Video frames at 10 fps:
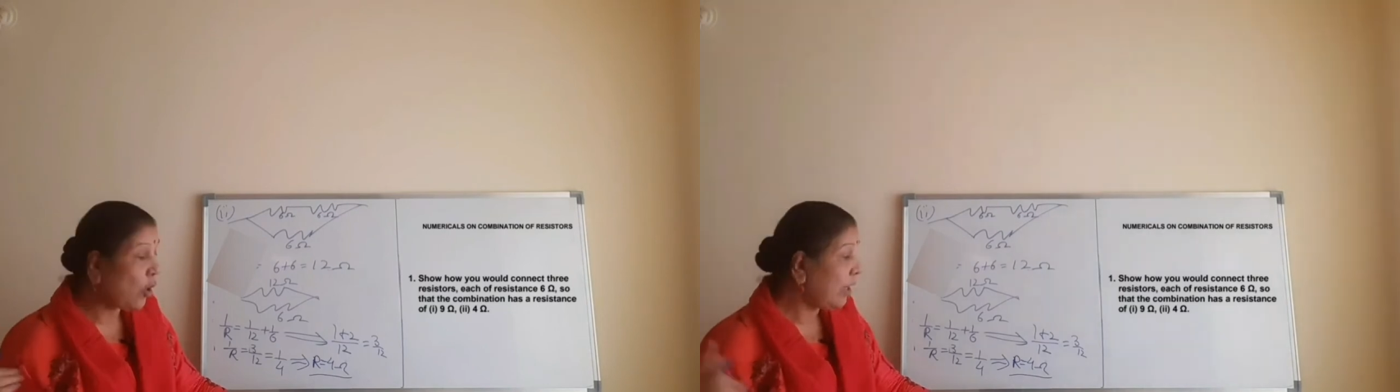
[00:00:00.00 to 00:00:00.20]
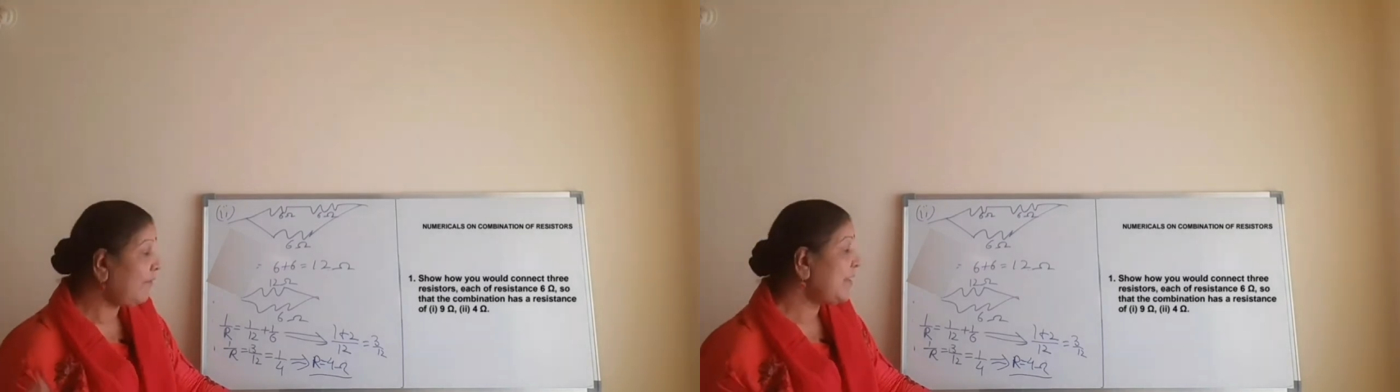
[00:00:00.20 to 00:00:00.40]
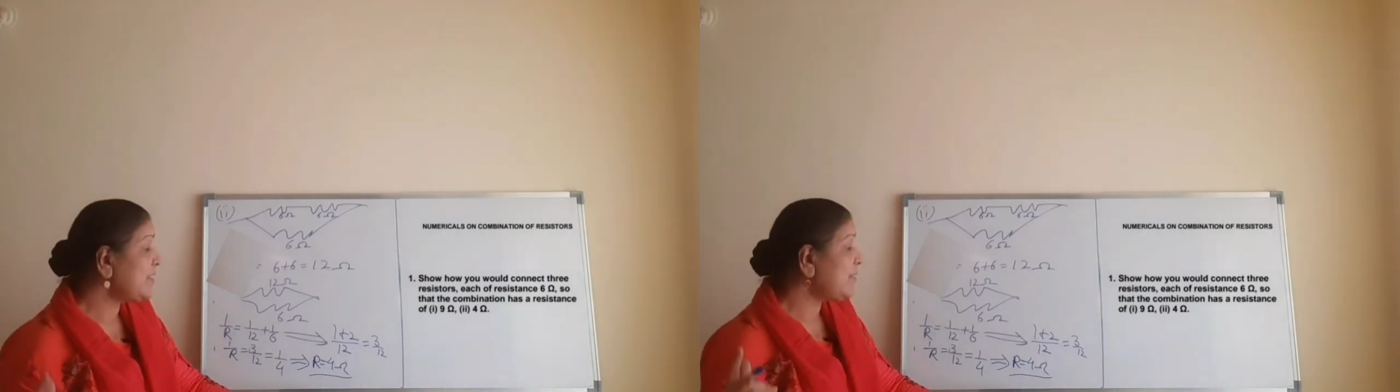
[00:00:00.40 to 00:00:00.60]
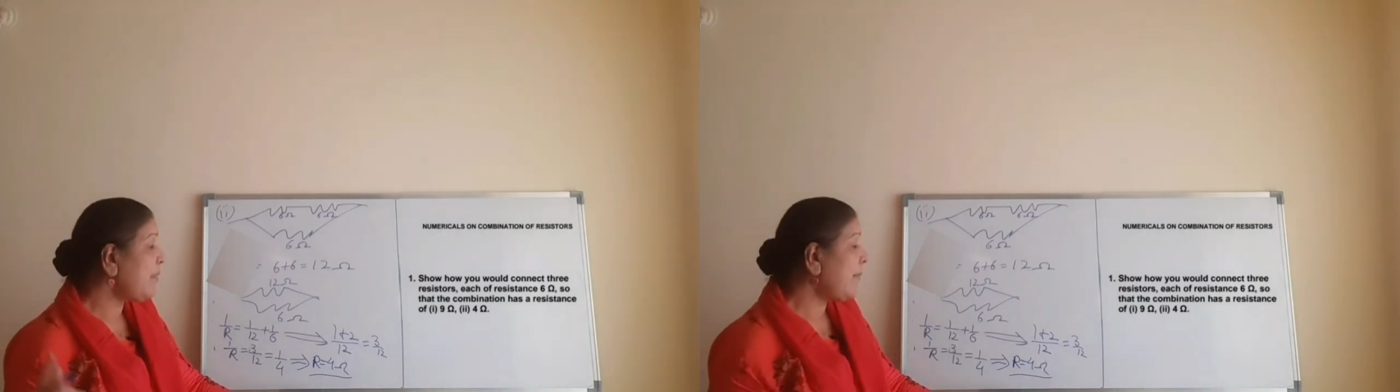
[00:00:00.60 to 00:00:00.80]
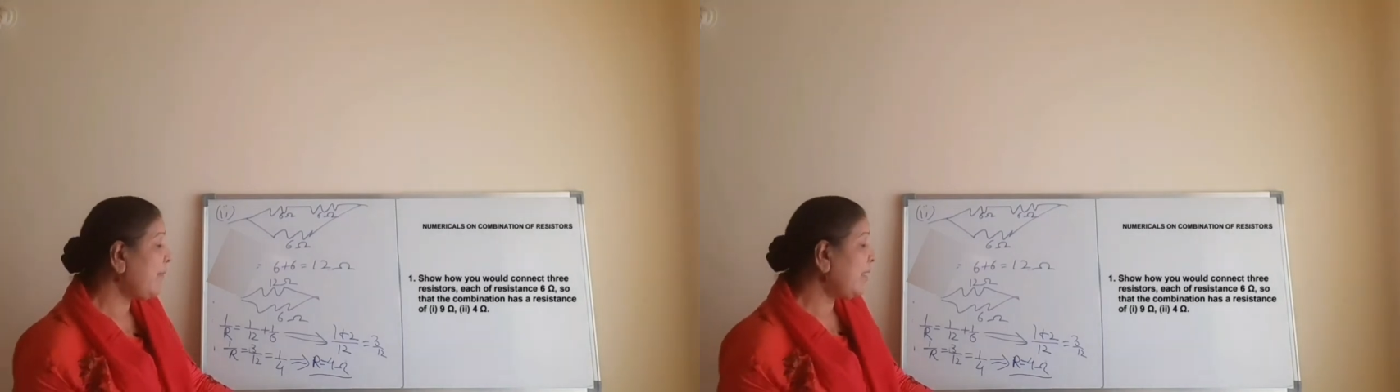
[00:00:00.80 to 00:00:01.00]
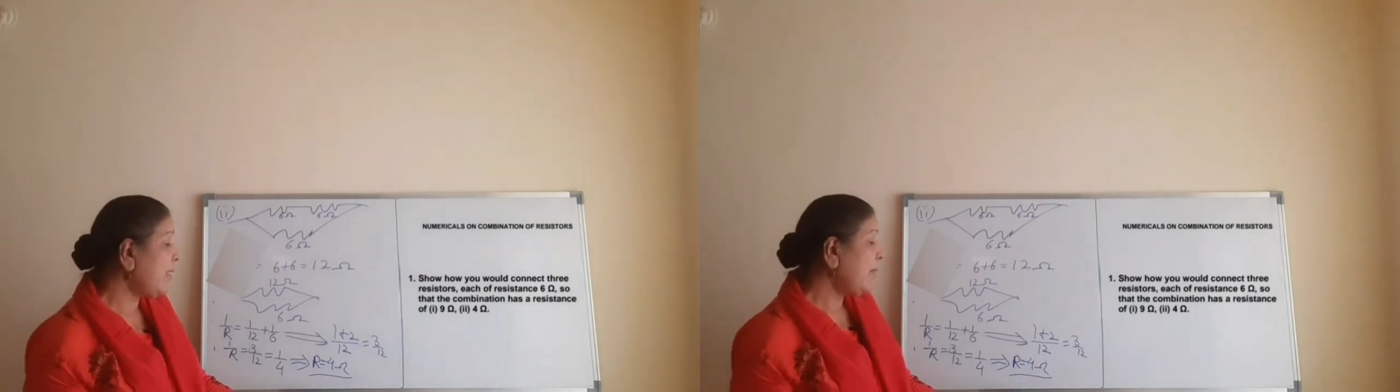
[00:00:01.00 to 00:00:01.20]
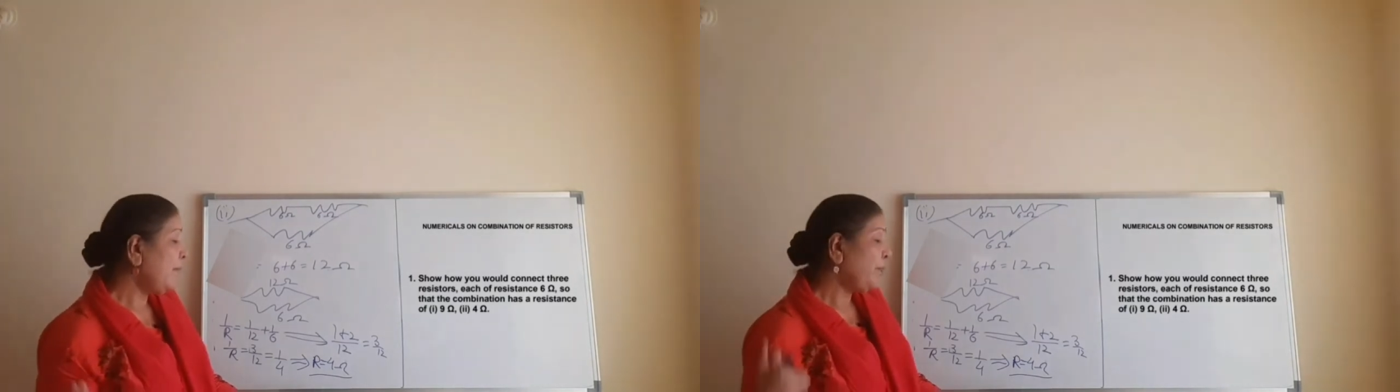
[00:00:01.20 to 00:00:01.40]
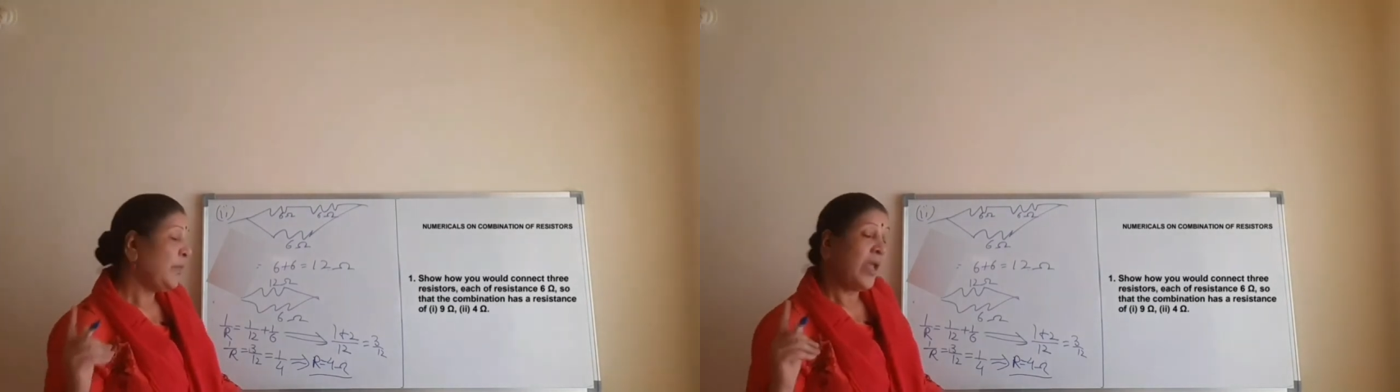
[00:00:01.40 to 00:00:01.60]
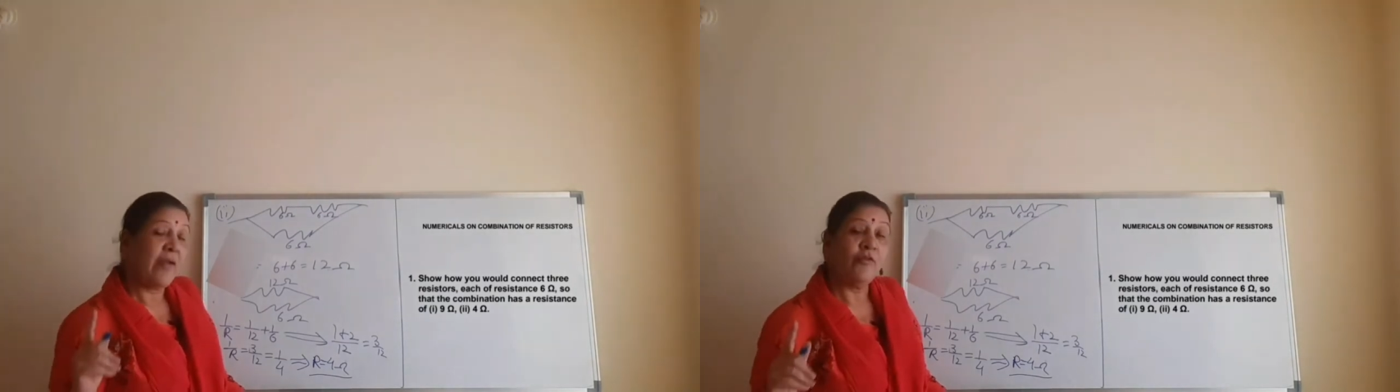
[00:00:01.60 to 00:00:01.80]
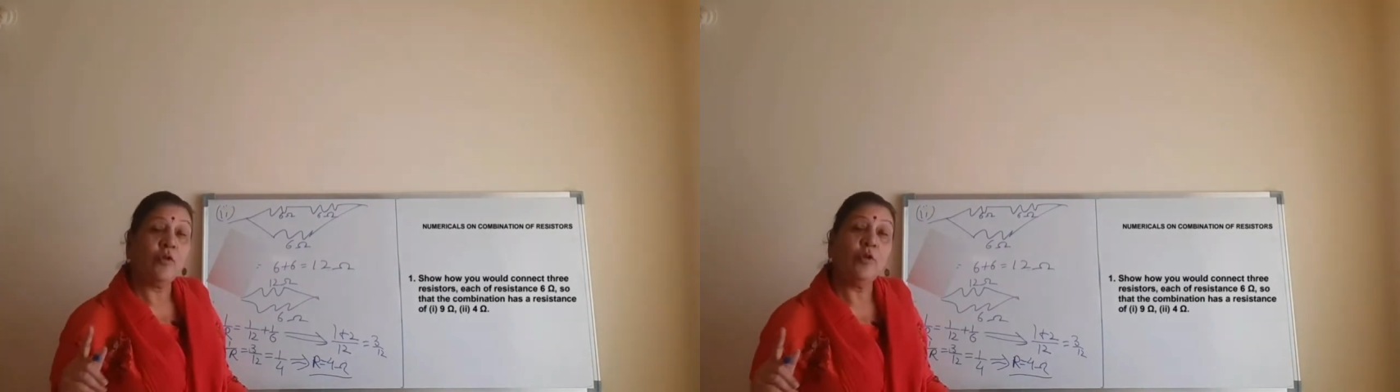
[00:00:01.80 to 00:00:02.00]
Always remember,
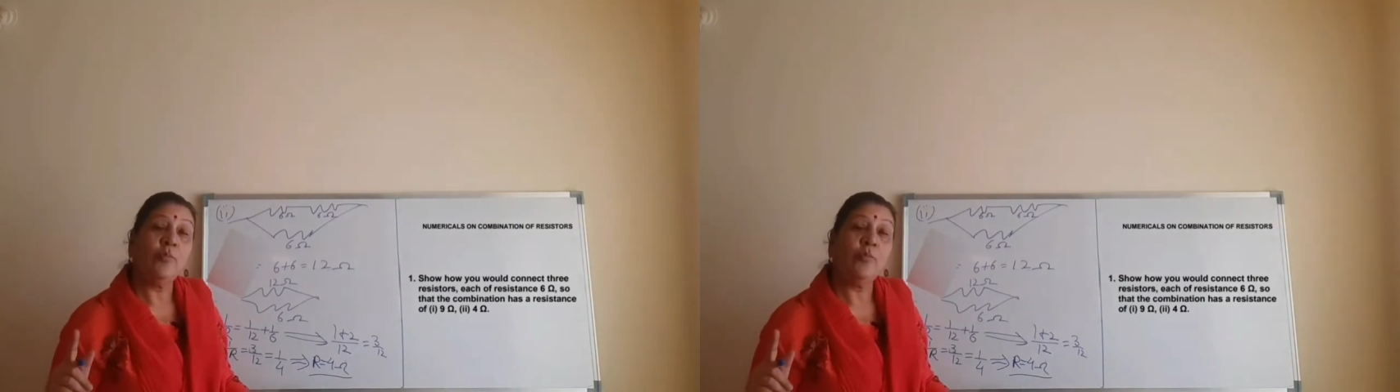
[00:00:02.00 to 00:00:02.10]
I've told